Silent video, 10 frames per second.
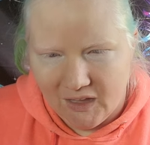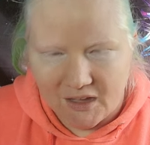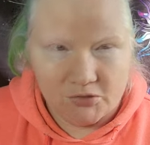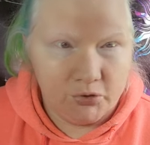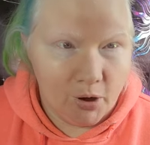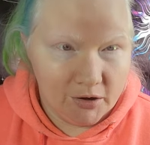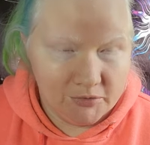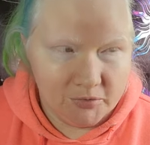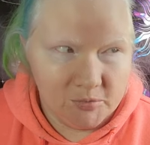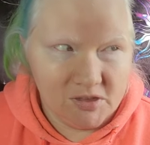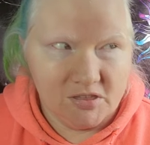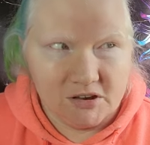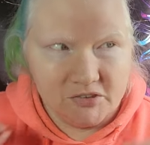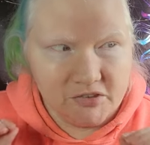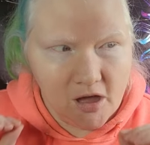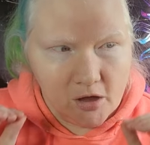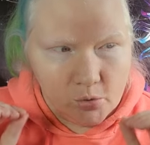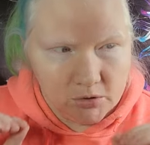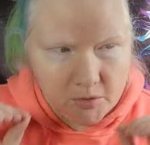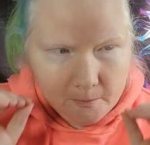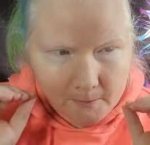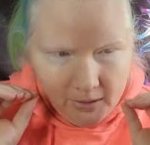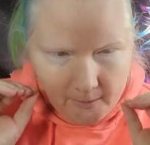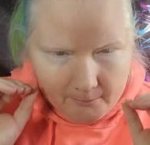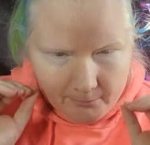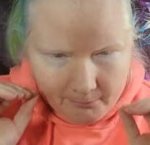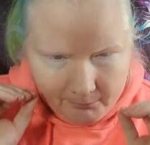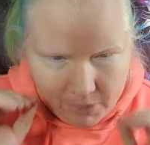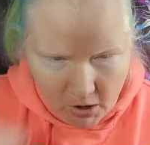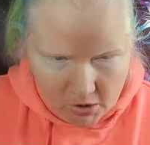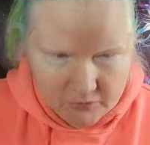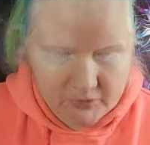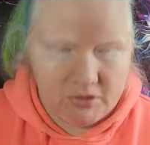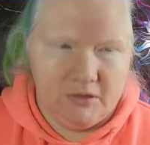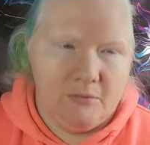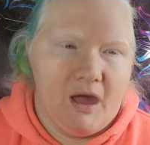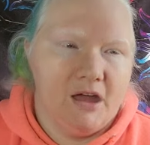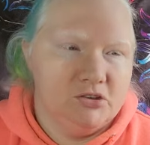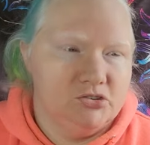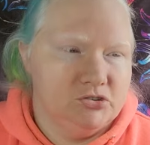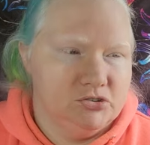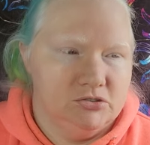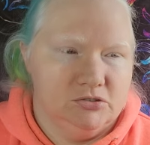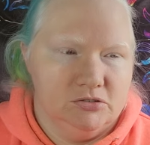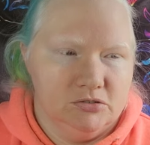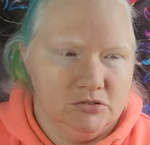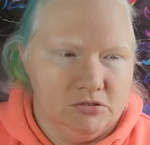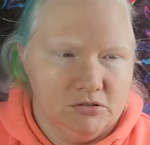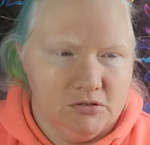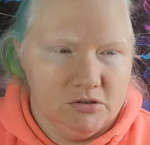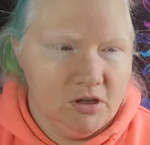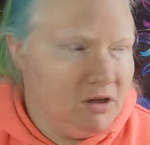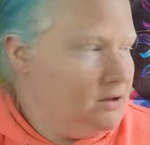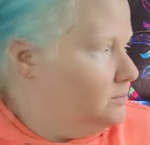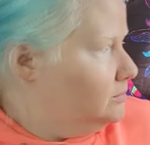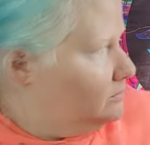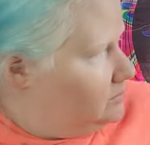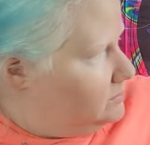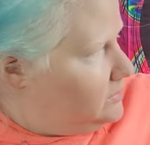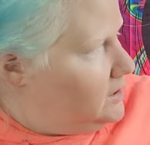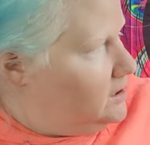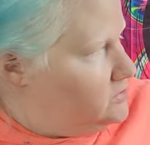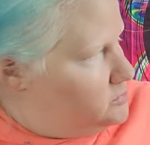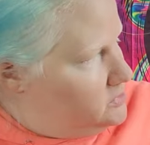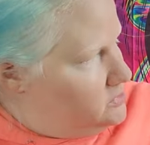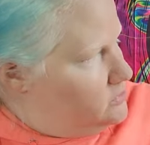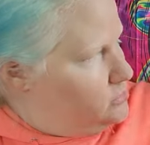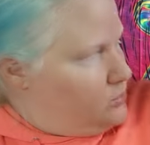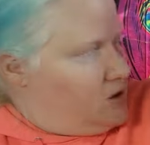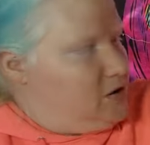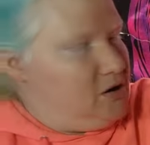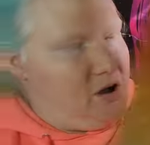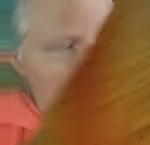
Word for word: It's hard for me that it's not going to be perfectly matched. Um, my husband's sweater,